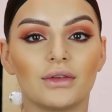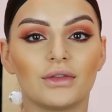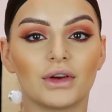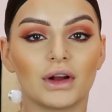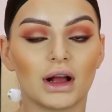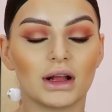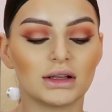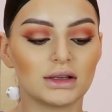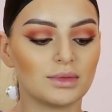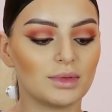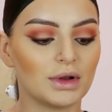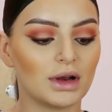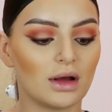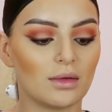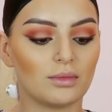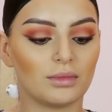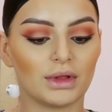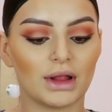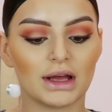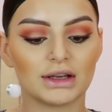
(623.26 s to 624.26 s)
I forgot to put
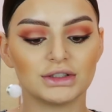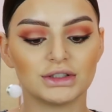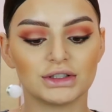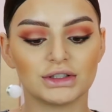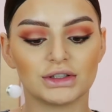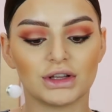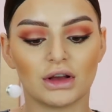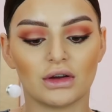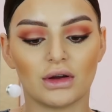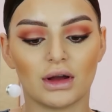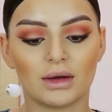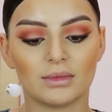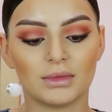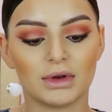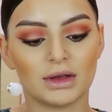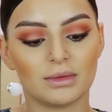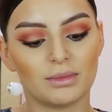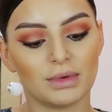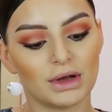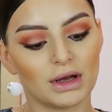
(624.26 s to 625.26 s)
on blush, so I'm
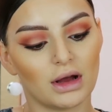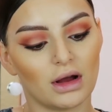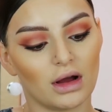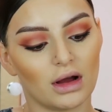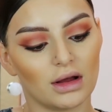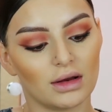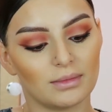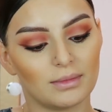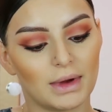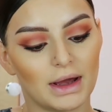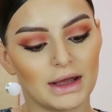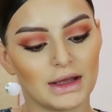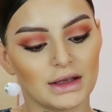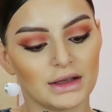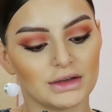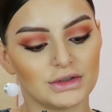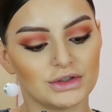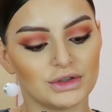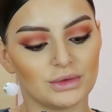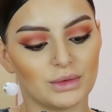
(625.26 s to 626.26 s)
going to put on
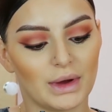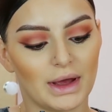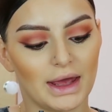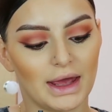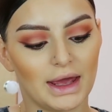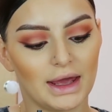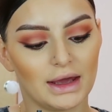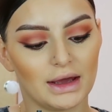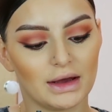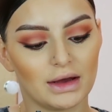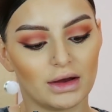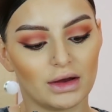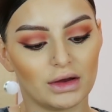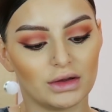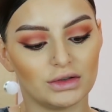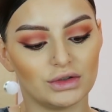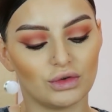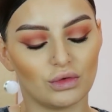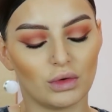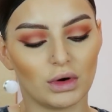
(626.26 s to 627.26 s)
my Jouer
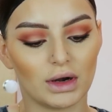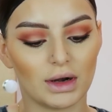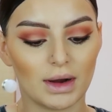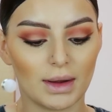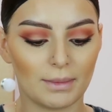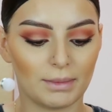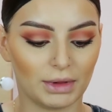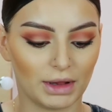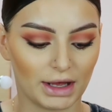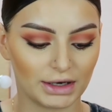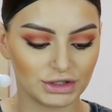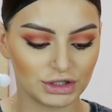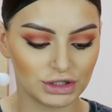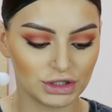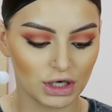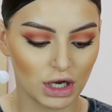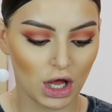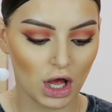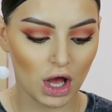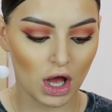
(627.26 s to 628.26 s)
Adore
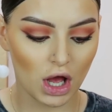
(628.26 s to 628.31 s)
blush.